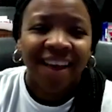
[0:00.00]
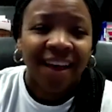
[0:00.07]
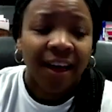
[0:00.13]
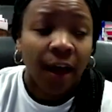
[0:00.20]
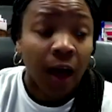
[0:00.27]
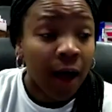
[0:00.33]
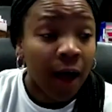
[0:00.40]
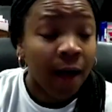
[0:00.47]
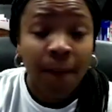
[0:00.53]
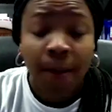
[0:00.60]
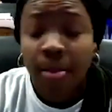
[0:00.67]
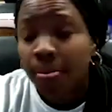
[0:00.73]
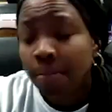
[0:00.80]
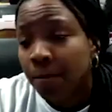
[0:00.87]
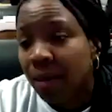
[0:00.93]
Oh,
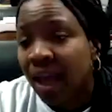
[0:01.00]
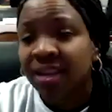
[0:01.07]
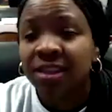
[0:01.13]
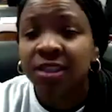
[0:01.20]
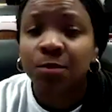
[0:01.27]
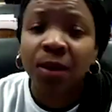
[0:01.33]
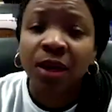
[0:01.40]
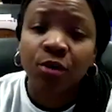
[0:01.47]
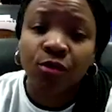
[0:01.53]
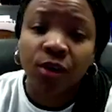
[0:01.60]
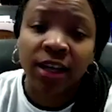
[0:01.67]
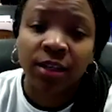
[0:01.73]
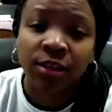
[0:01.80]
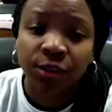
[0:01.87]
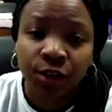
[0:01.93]
Maddie's been
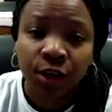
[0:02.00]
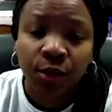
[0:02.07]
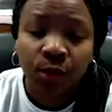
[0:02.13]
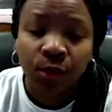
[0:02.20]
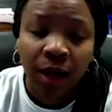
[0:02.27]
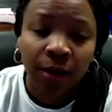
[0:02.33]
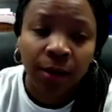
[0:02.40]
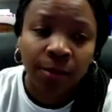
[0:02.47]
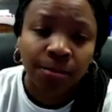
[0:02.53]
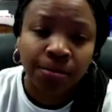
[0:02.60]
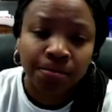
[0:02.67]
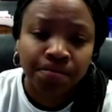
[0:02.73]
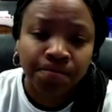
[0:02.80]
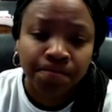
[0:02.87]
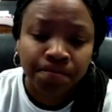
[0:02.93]
great. You know,
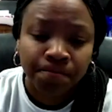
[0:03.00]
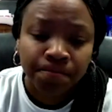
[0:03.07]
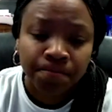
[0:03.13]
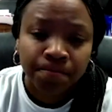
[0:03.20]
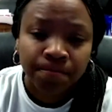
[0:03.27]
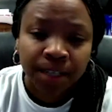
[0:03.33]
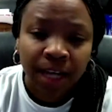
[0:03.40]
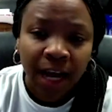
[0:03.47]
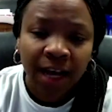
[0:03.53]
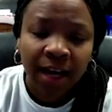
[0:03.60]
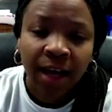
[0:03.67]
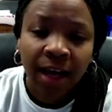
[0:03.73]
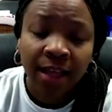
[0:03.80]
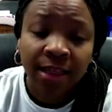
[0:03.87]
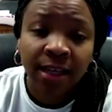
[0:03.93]

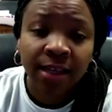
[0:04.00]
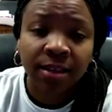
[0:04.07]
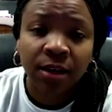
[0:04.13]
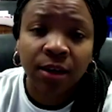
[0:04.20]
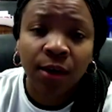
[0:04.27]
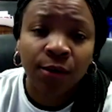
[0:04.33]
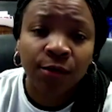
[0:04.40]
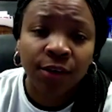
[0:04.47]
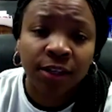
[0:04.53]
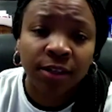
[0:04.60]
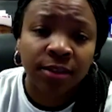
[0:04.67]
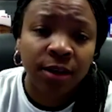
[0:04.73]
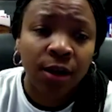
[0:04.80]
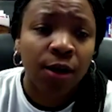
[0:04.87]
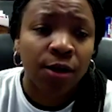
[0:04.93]
I think the
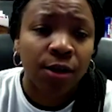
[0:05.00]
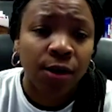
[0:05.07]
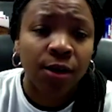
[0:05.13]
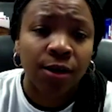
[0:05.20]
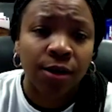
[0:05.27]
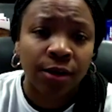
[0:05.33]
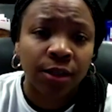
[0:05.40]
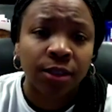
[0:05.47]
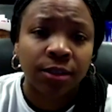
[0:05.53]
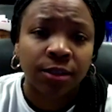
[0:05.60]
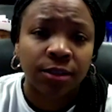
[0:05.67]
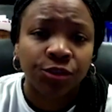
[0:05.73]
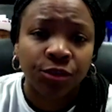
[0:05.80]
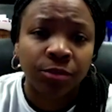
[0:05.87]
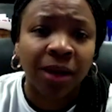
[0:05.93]
COVID hurt her
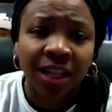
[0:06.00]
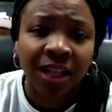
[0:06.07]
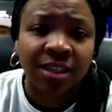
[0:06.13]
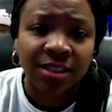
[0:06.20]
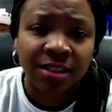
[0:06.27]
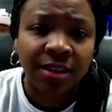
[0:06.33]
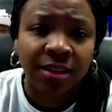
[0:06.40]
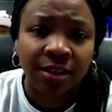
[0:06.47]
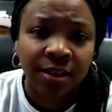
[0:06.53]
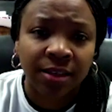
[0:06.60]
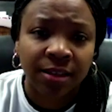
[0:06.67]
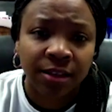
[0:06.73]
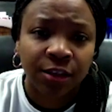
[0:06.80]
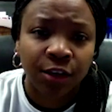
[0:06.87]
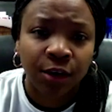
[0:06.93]
tremendously,
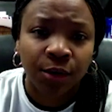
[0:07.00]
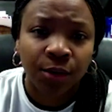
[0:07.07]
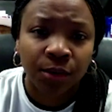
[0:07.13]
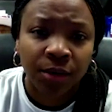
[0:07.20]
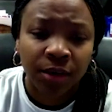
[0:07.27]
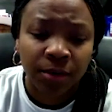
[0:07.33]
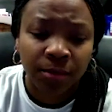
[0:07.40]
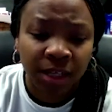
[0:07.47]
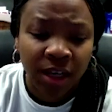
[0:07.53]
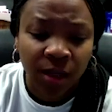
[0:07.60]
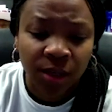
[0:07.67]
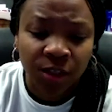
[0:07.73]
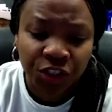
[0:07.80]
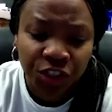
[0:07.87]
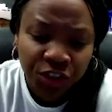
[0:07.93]
you know,
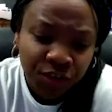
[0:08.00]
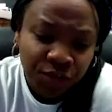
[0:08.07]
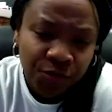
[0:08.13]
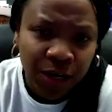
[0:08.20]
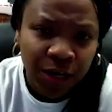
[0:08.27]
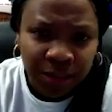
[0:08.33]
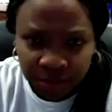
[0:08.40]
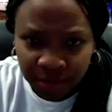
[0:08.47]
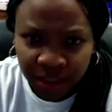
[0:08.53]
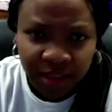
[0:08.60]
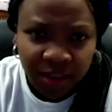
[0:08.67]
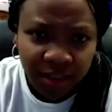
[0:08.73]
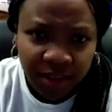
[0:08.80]
because she's a freshman.